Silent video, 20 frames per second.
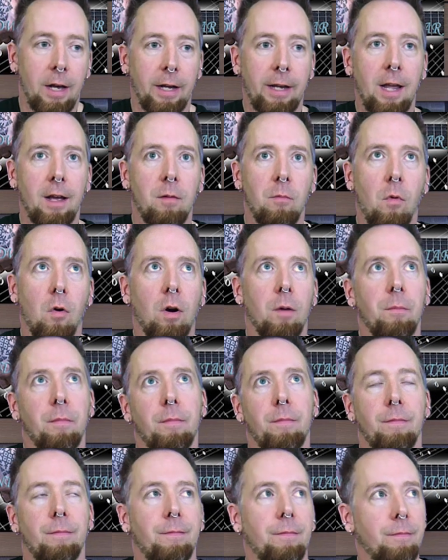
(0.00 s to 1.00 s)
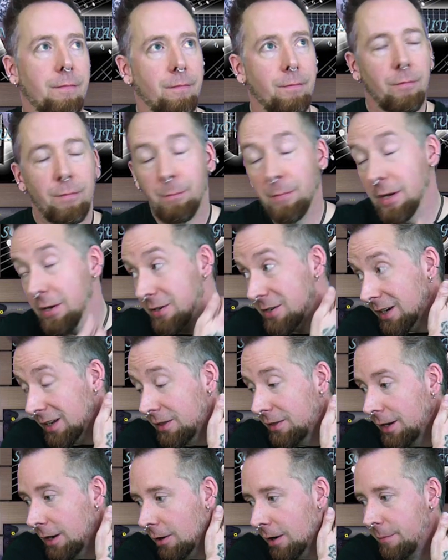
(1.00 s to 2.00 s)
Again, more music
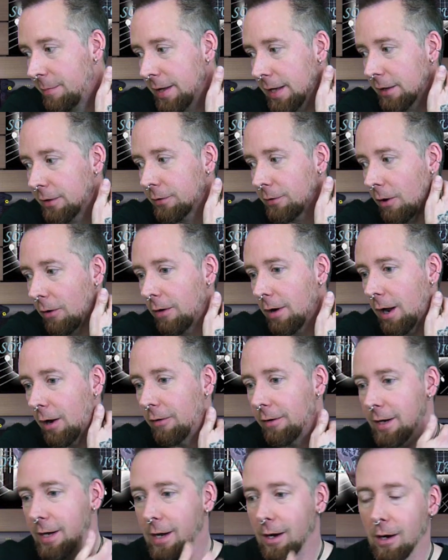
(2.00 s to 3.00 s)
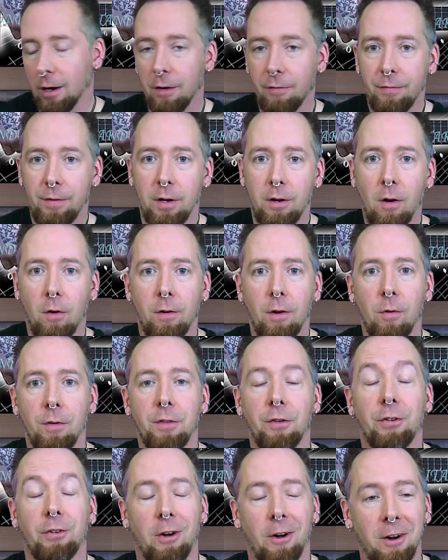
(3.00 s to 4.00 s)
theory being thrown out here. If you don't know
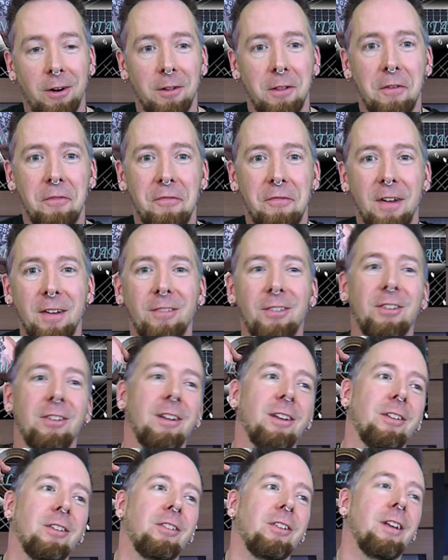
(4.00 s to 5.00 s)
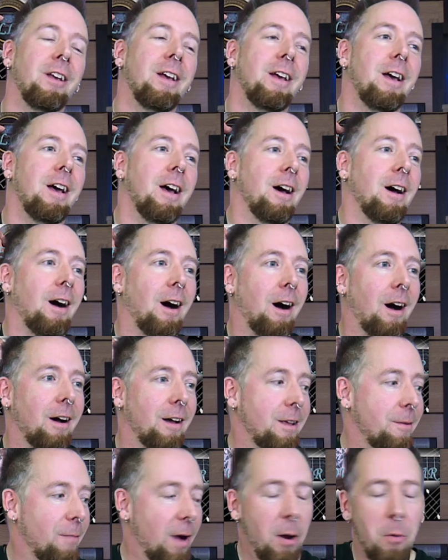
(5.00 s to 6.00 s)
what the circle of 5ths is,
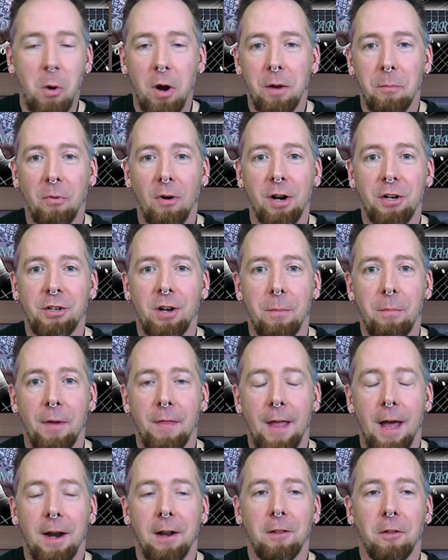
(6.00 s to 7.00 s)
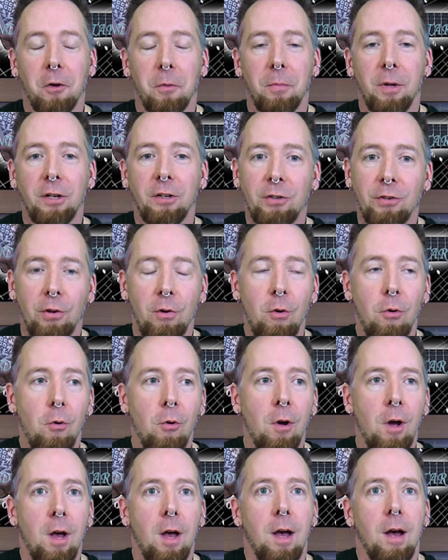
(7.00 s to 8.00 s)
you might want to brush up on that a little bit
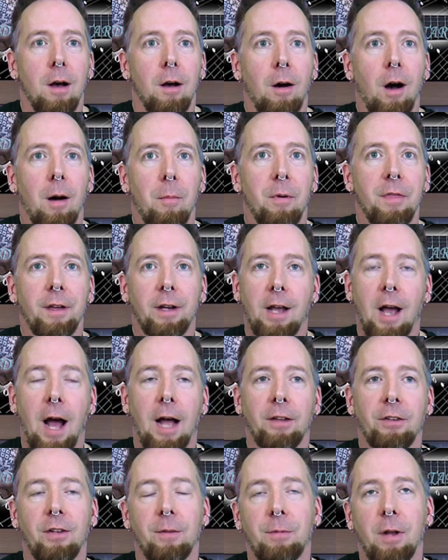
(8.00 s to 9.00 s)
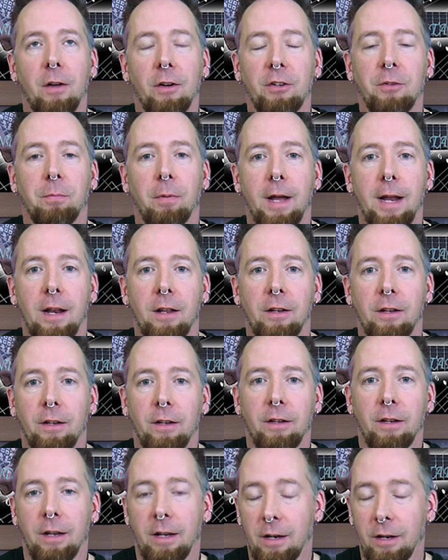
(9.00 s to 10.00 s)
too. But the concept, I'll explain it
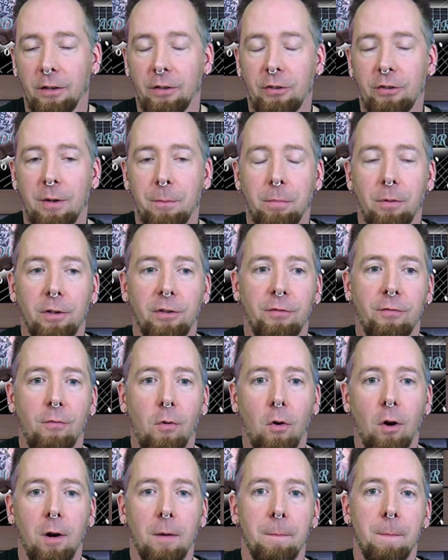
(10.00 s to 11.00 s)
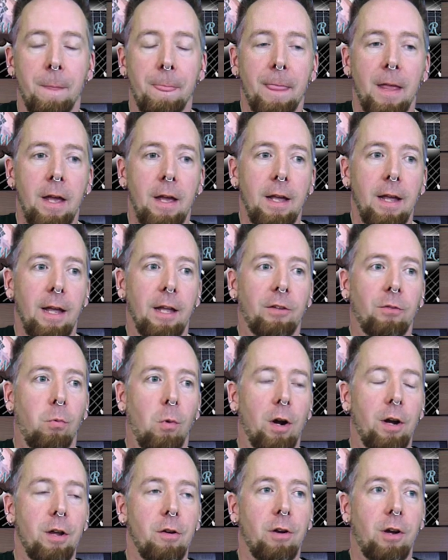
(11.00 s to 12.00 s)
in its simplest form. It's
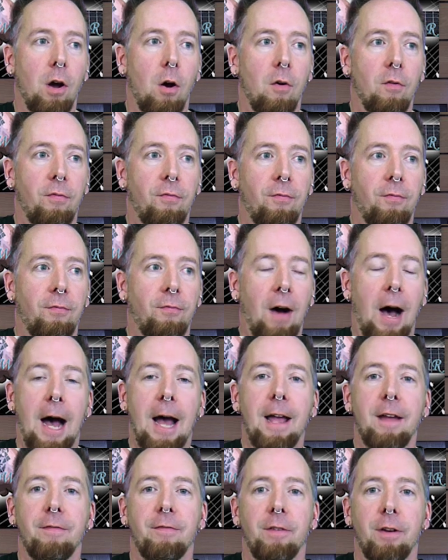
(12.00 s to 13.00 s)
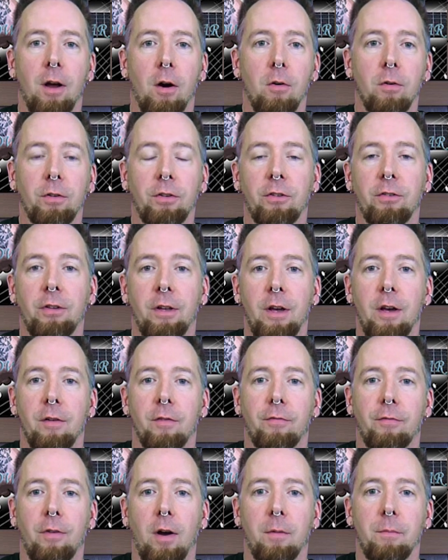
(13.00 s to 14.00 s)
where you go 5 notes
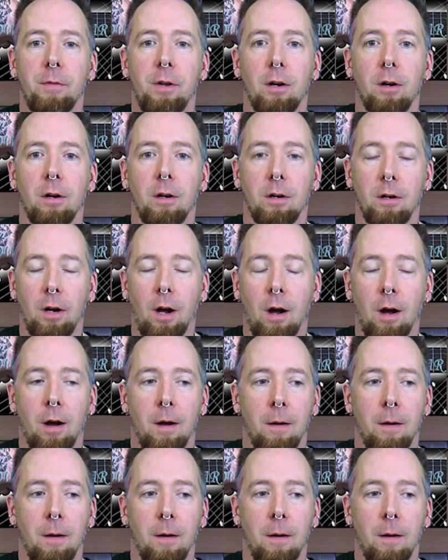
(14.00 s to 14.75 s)
from your